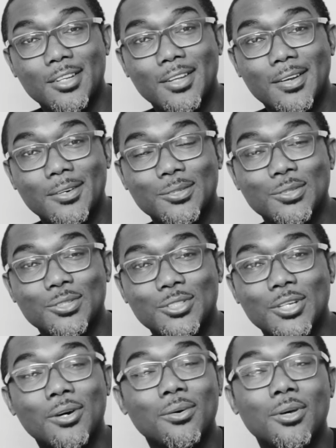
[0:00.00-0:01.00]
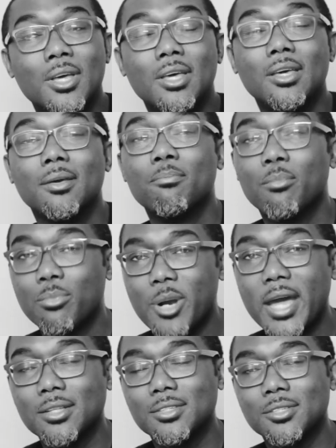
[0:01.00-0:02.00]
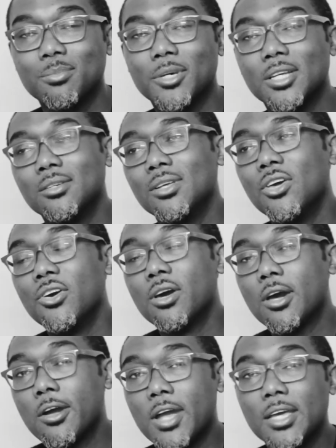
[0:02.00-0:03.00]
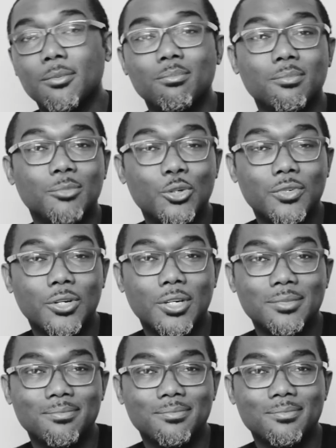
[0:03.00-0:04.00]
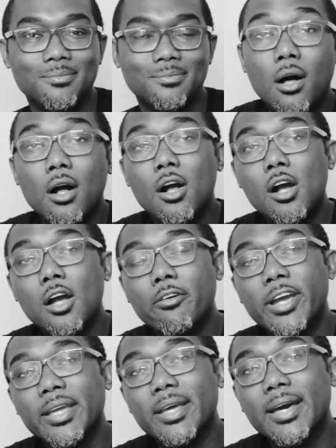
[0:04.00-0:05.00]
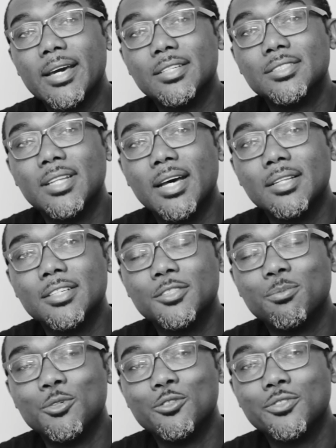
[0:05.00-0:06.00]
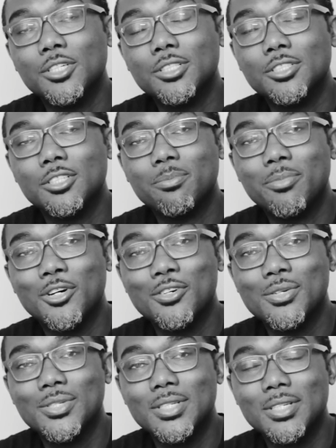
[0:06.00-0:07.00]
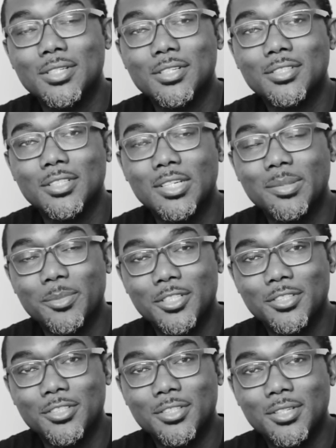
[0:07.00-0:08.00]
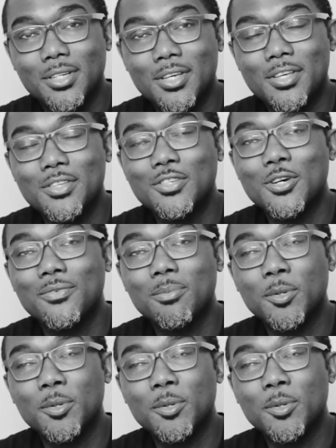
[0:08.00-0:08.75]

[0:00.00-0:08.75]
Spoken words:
you know? So practice, man. All right, moving on. All right, guys, now let's move on to the pose in this image. So from a